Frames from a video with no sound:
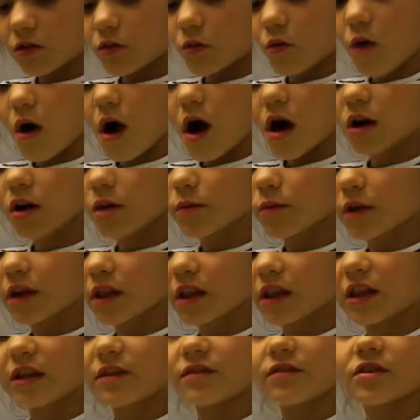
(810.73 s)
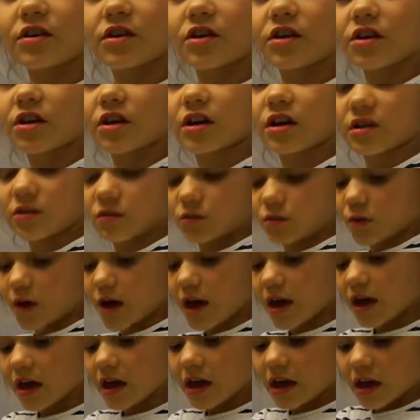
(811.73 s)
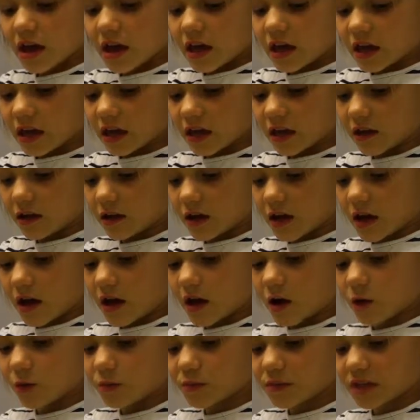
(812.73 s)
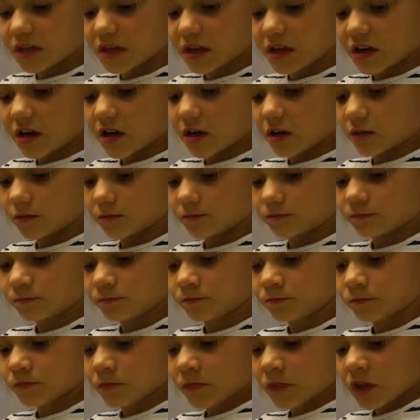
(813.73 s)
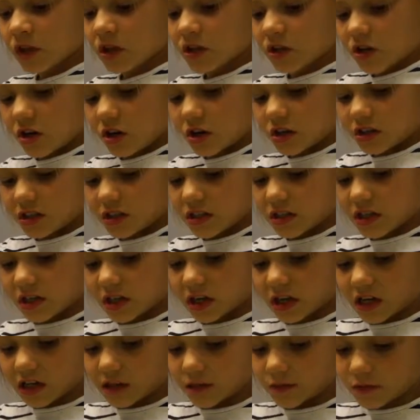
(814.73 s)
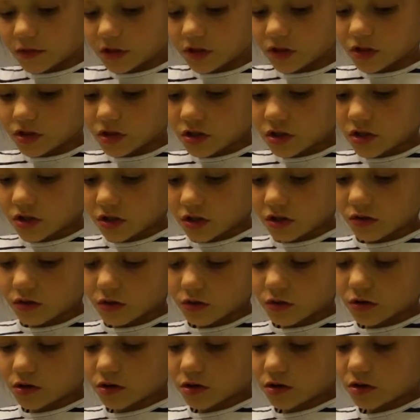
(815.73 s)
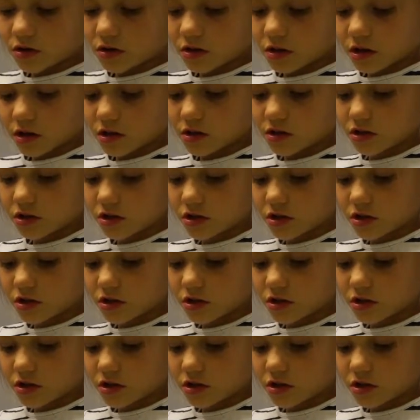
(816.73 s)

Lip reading: water, by leaving your hands wet, it helps it not stick as much to the cornstarch.